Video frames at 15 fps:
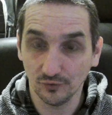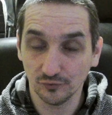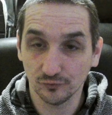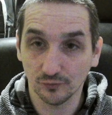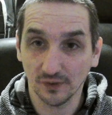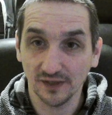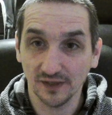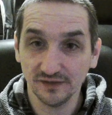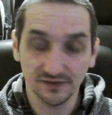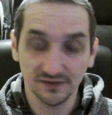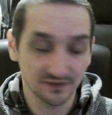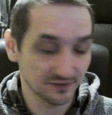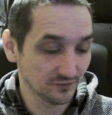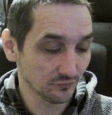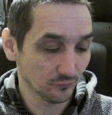who
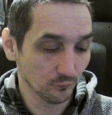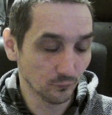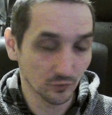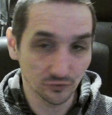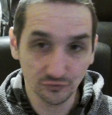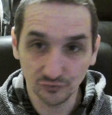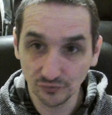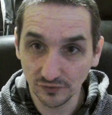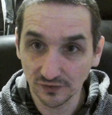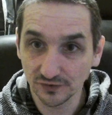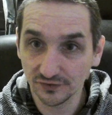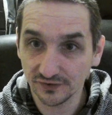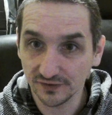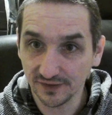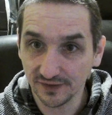either want to
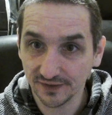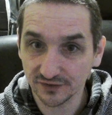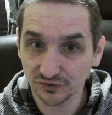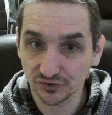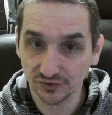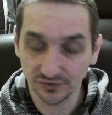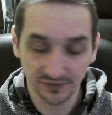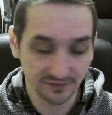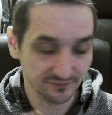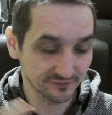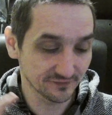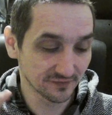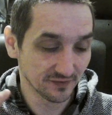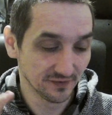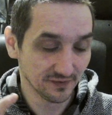learn
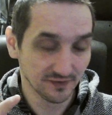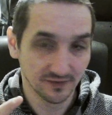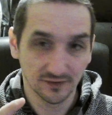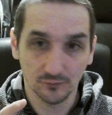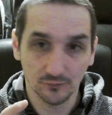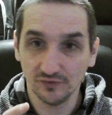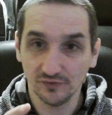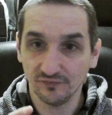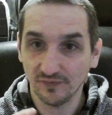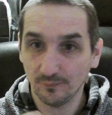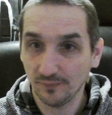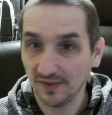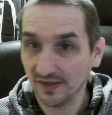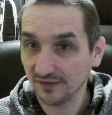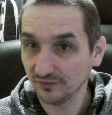electronics with a
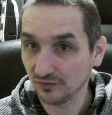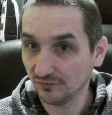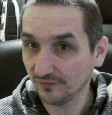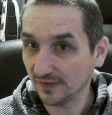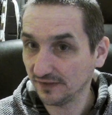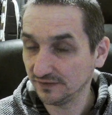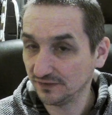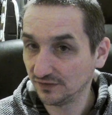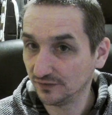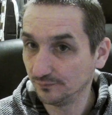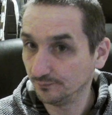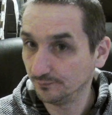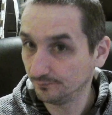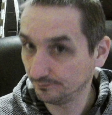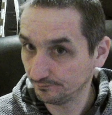plan of either
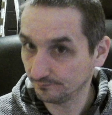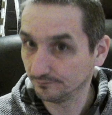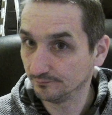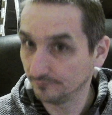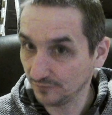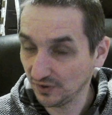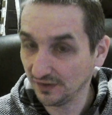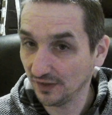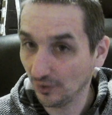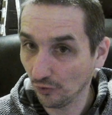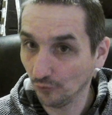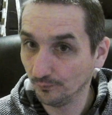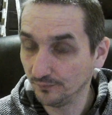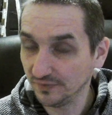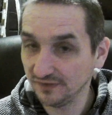being a
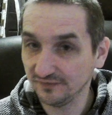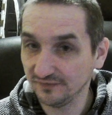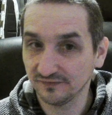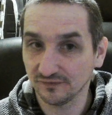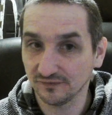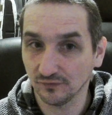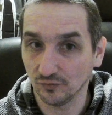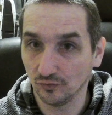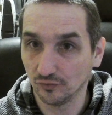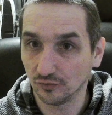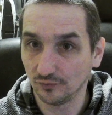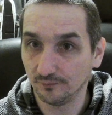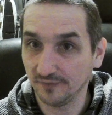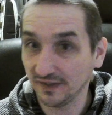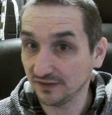hobbyist or
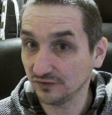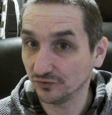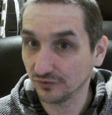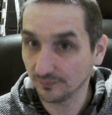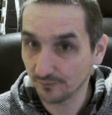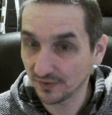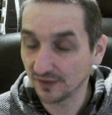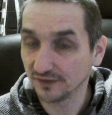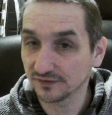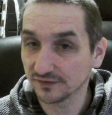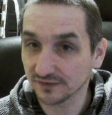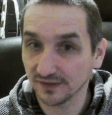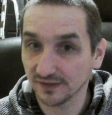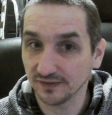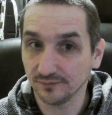making on a
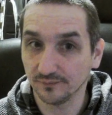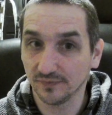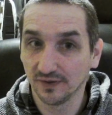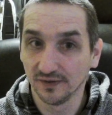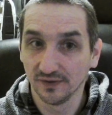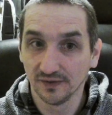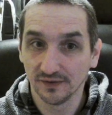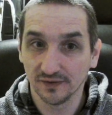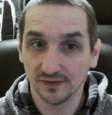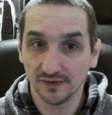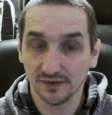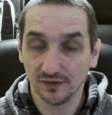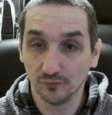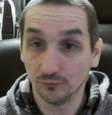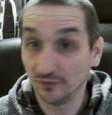part-time
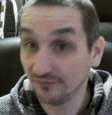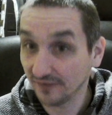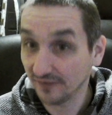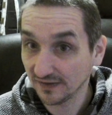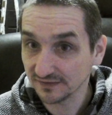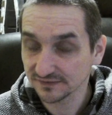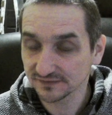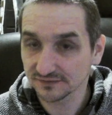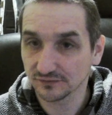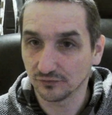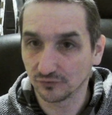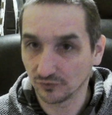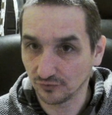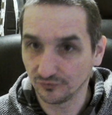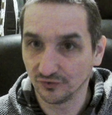with us
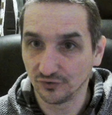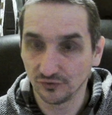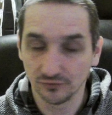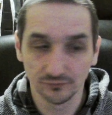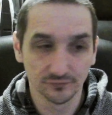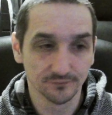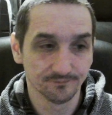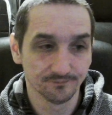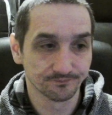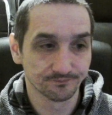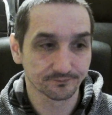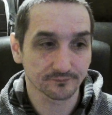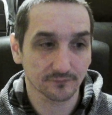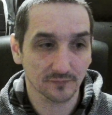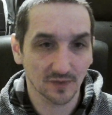or on their own,
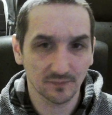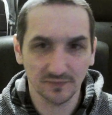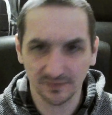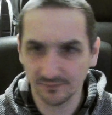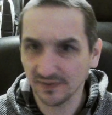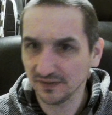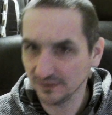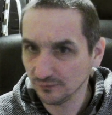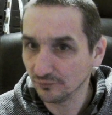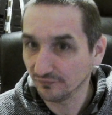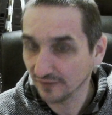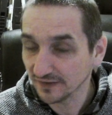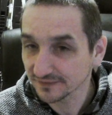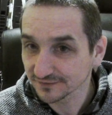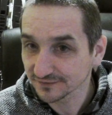but mainly with
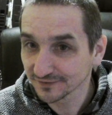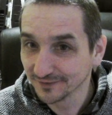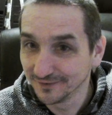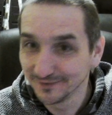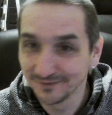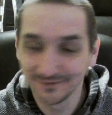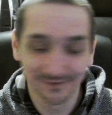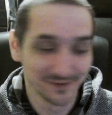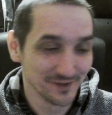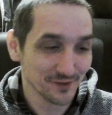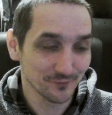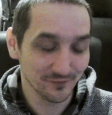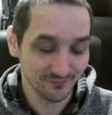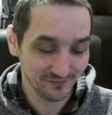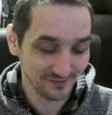us,
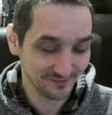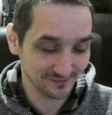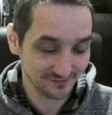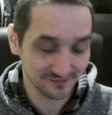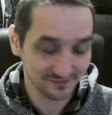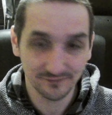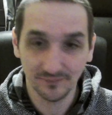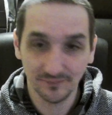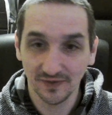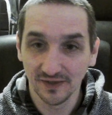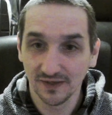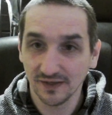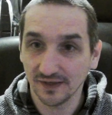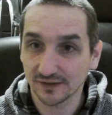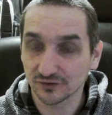with Inte.Team,
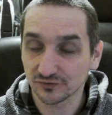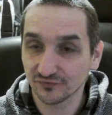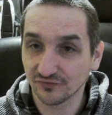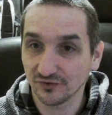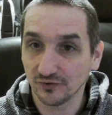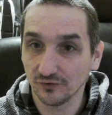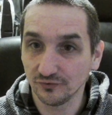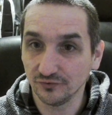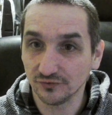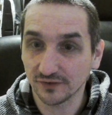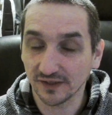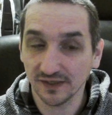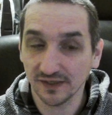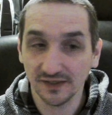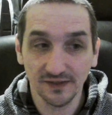across the whole
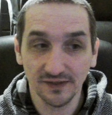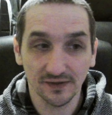UK,